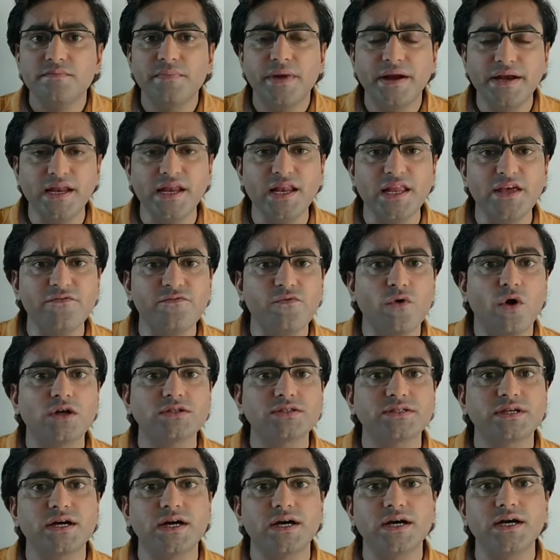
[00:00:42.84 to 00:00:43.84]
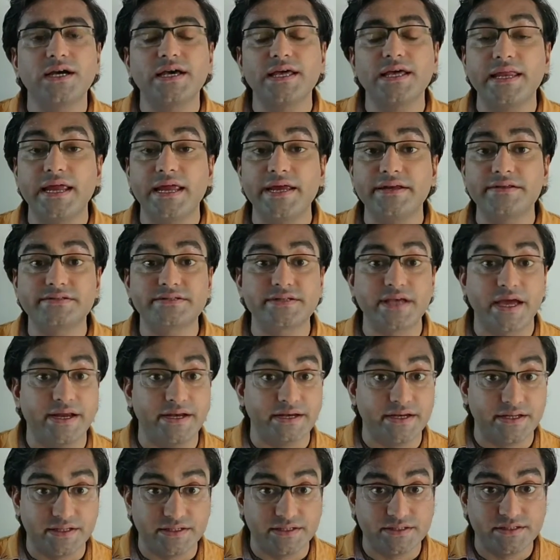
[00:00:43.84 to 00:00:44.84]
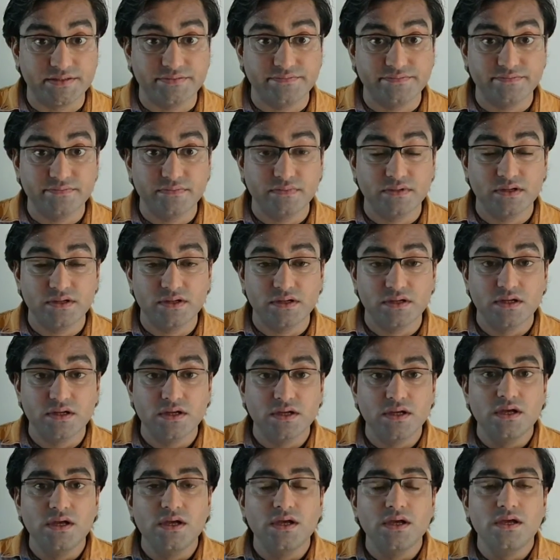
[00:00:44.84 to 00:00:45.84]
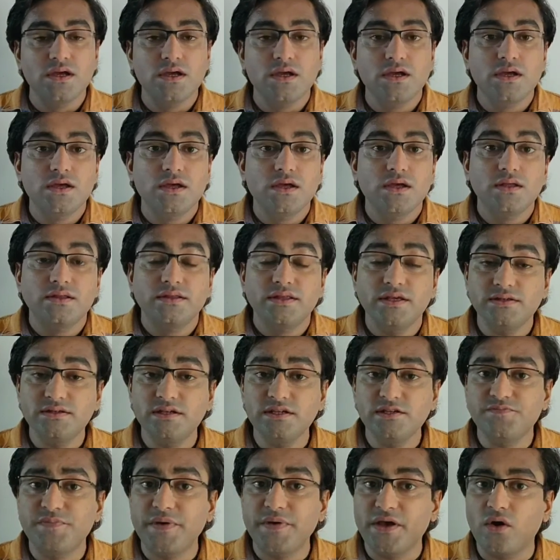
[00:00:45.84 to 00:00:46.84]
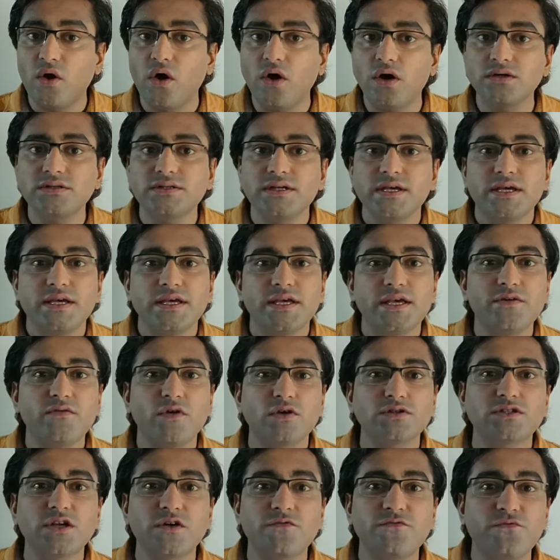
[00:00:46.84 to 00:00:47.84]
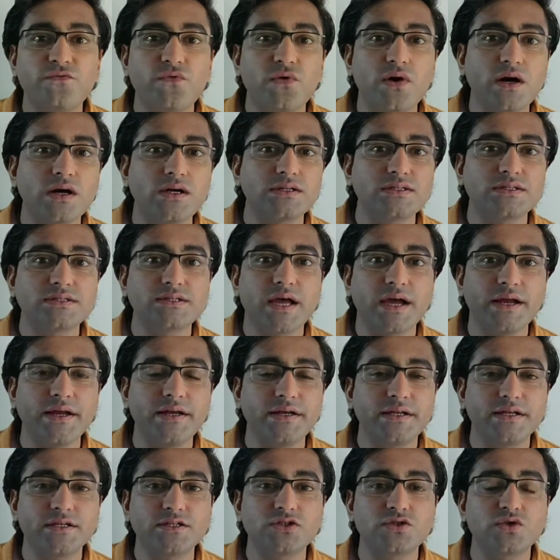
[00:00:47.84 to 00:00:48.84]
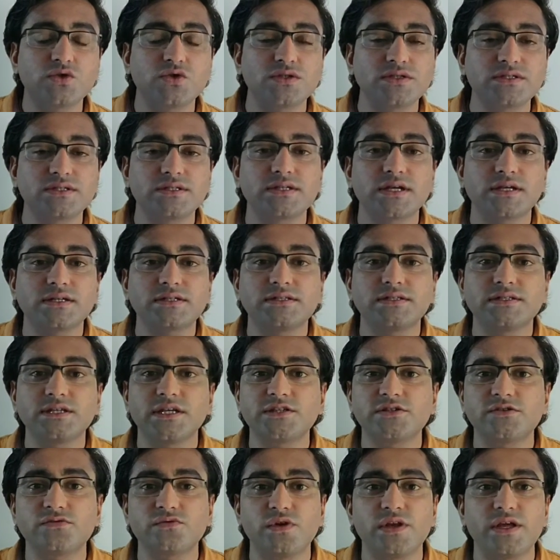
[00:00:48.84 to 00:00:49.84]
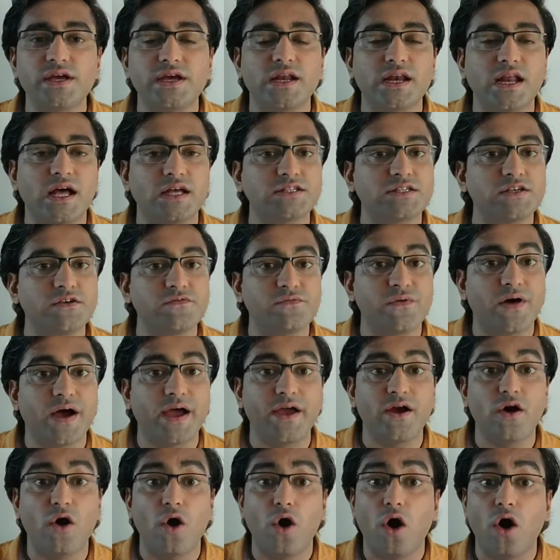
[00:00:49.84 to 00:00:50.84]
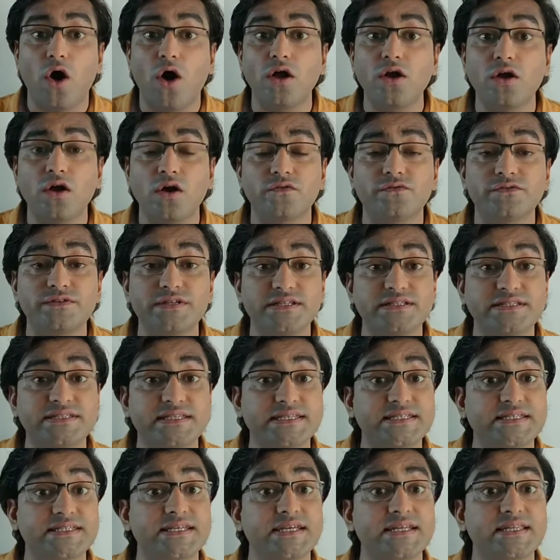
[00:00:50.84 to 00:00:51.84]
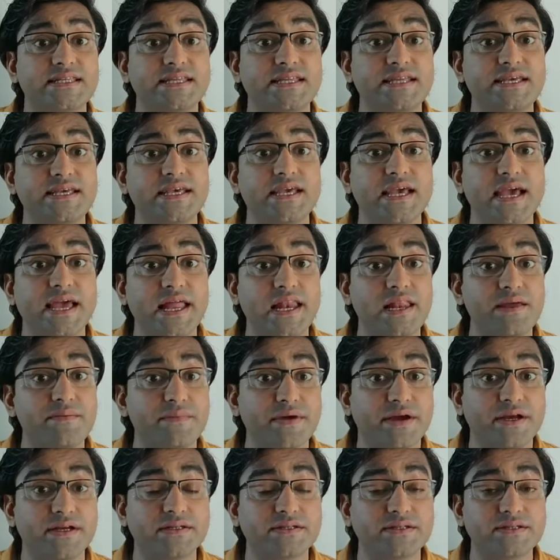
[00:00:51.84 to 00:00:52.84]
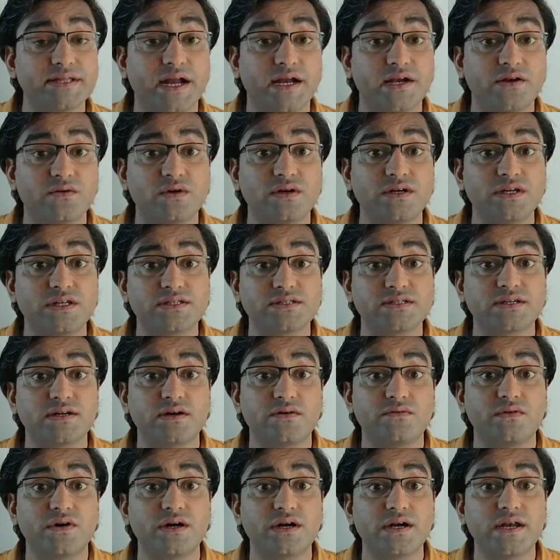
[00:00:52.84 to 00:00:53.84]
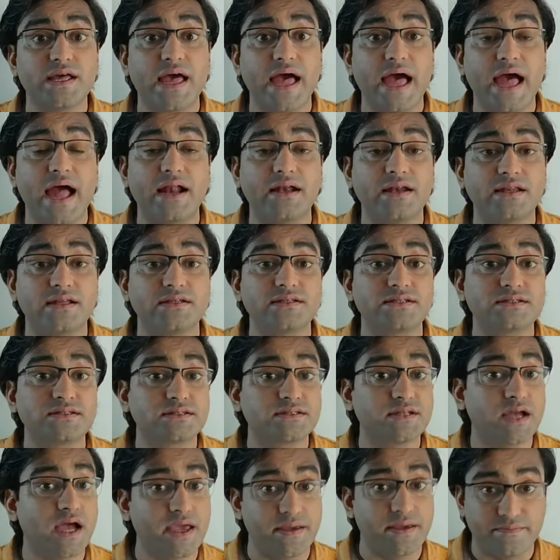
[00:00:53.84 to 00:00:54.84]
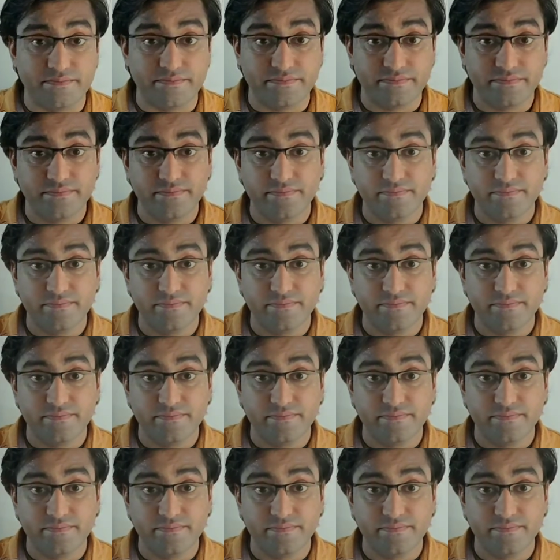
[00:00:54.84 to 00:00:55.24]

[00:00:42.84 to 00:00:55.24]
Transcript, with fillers: Mendeleev was a great scientist. This is because he was the first scientist to successfully classify all of the 63 elements that were discovered at his time.